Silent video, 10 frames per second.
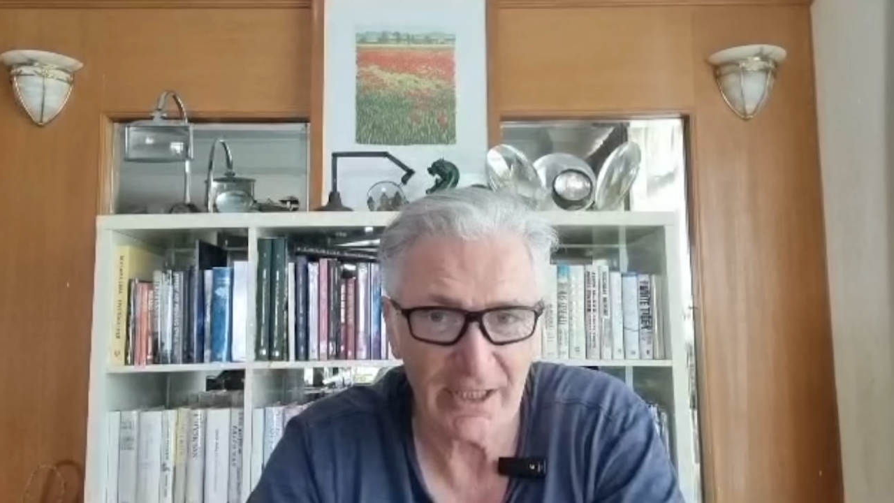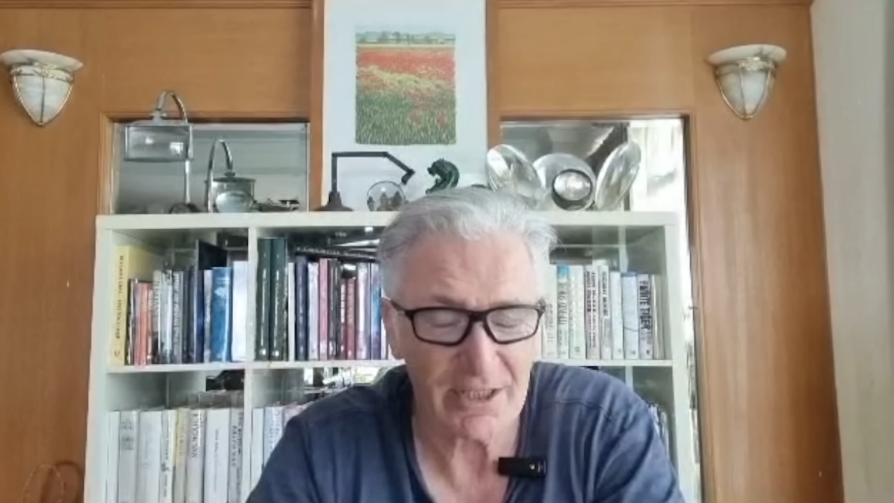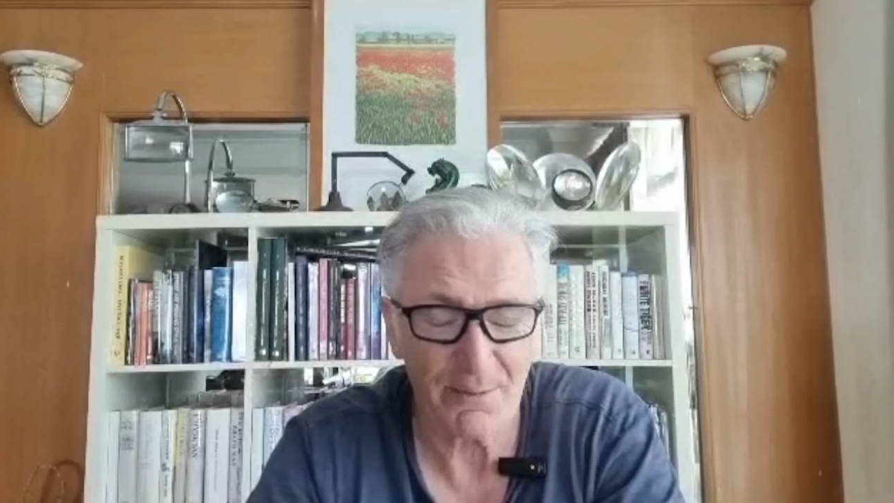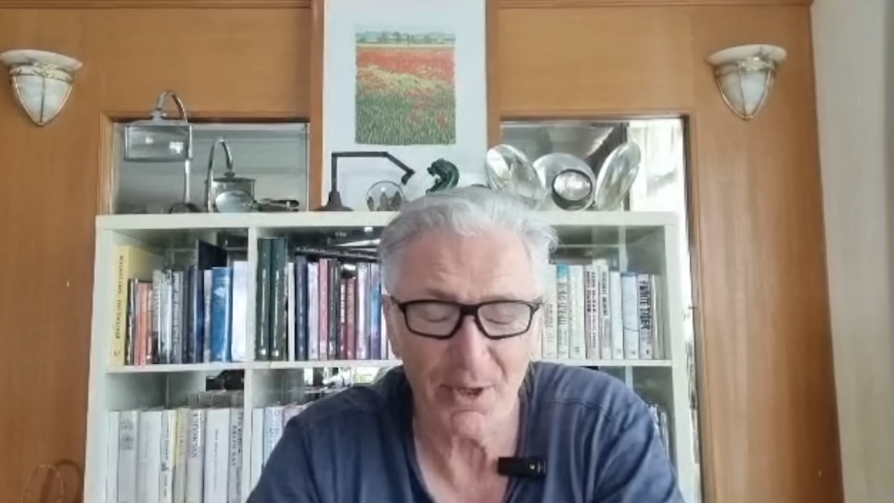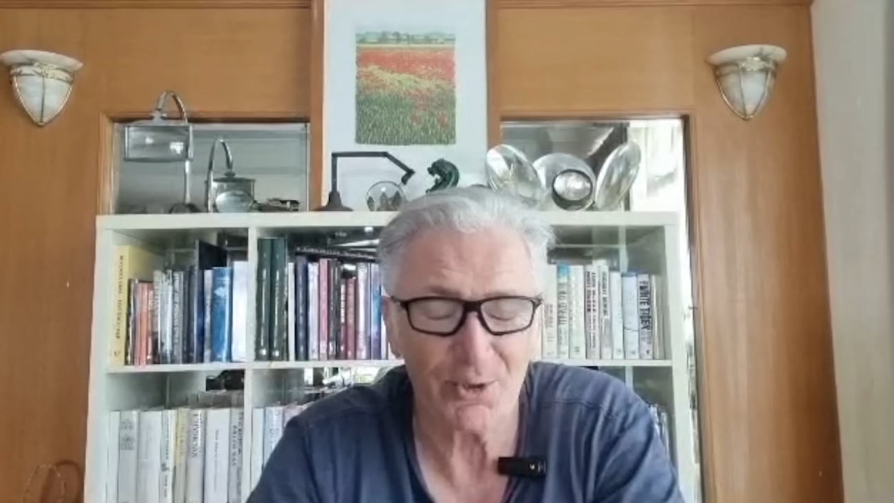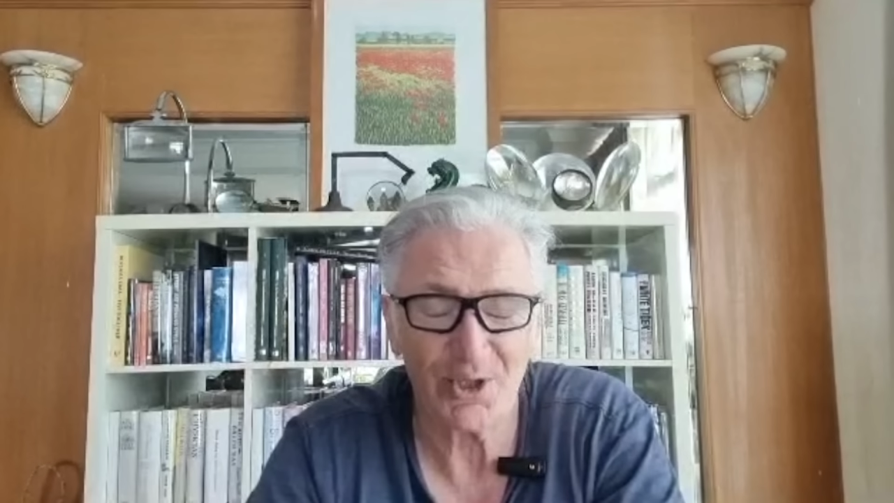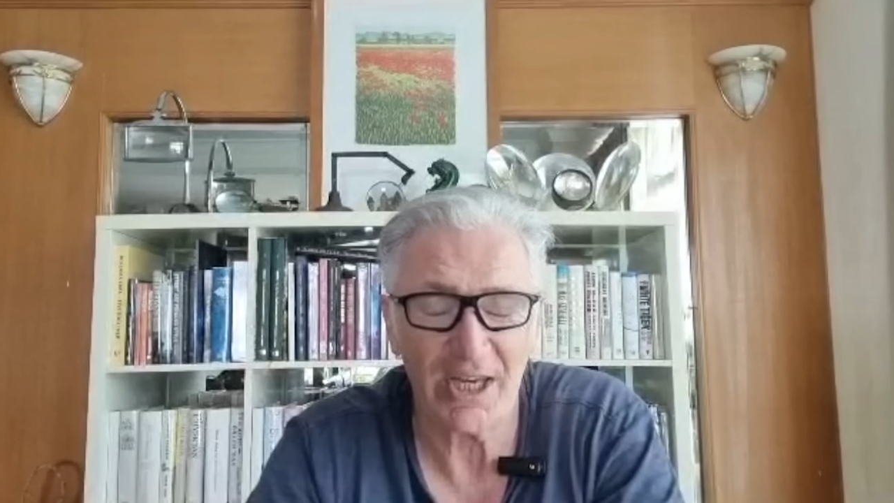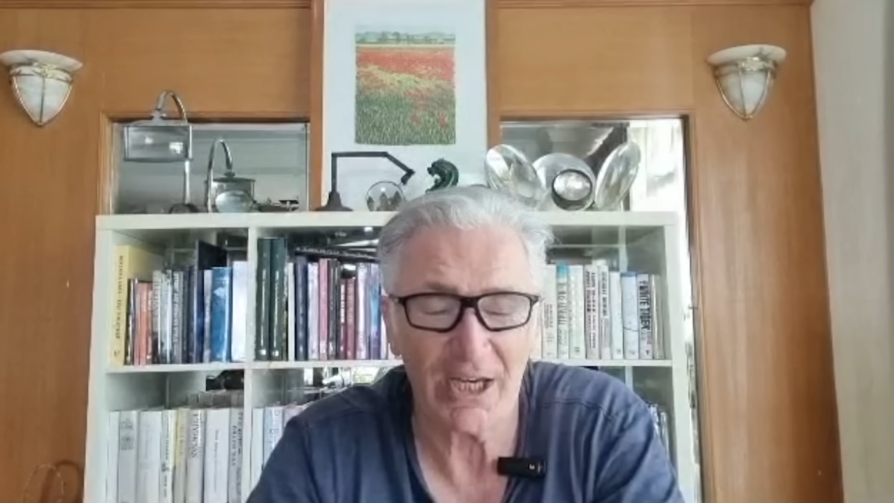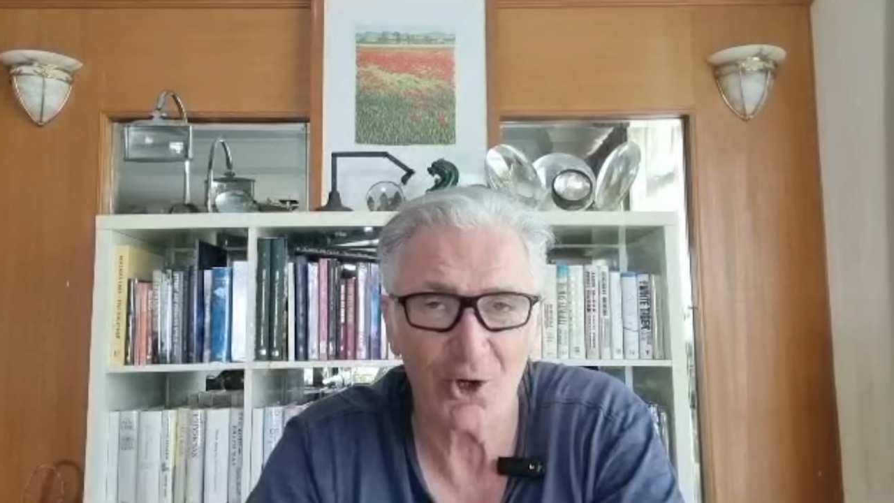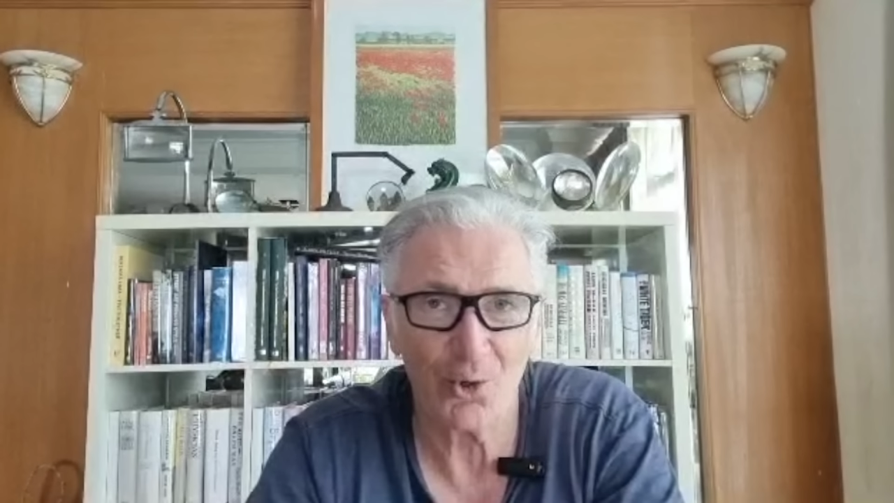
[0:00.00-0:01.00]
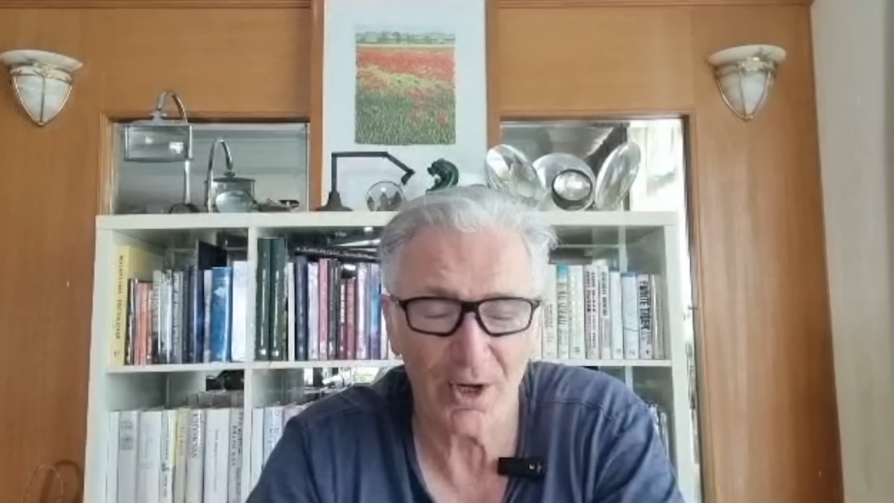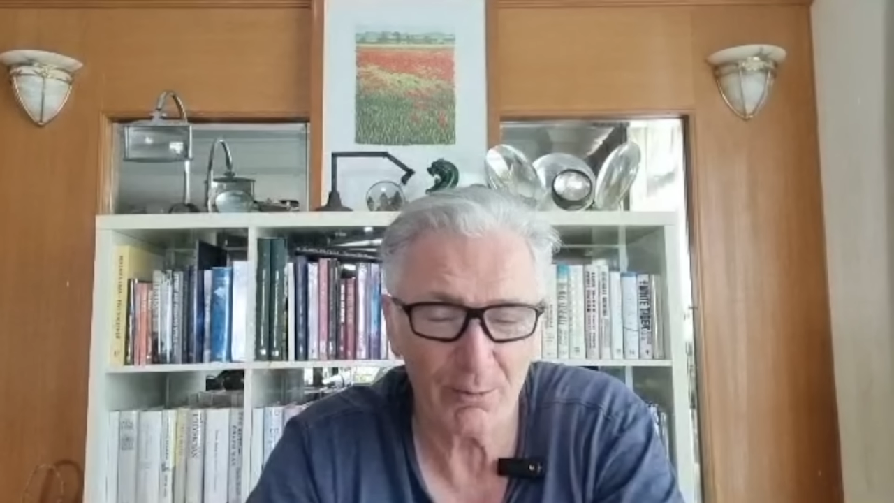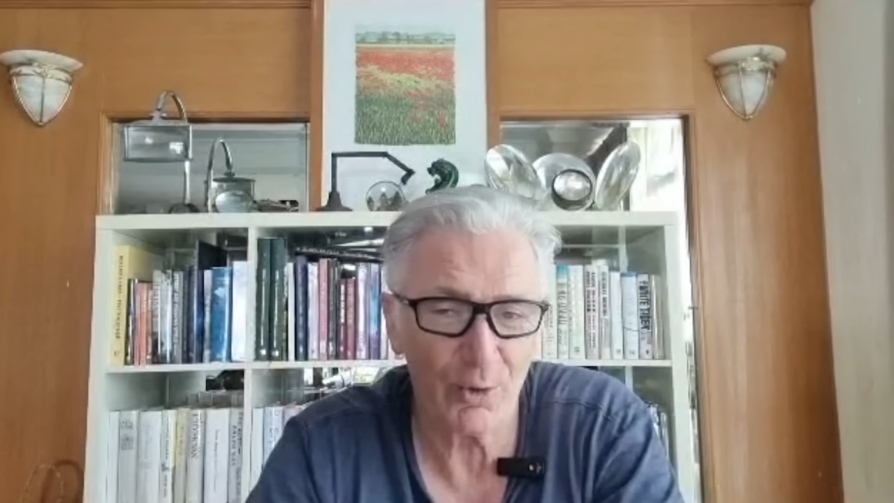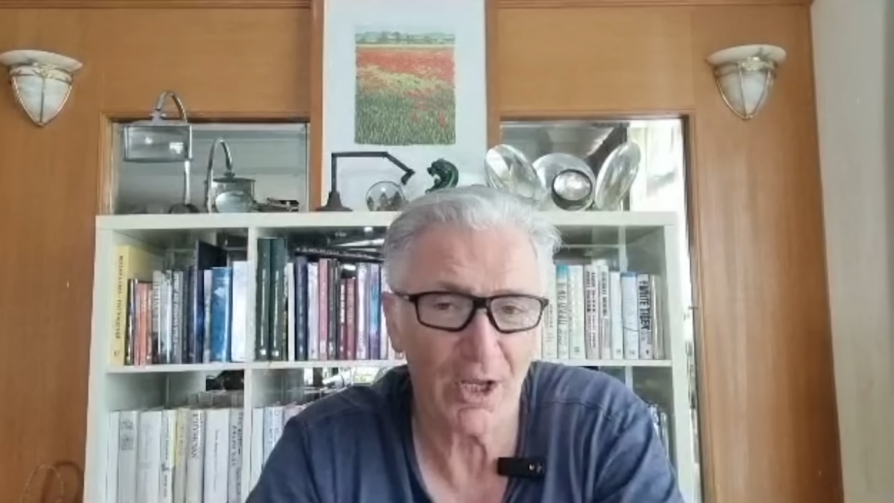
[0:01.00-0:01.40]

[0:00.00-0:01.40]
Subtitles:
It's the most incredible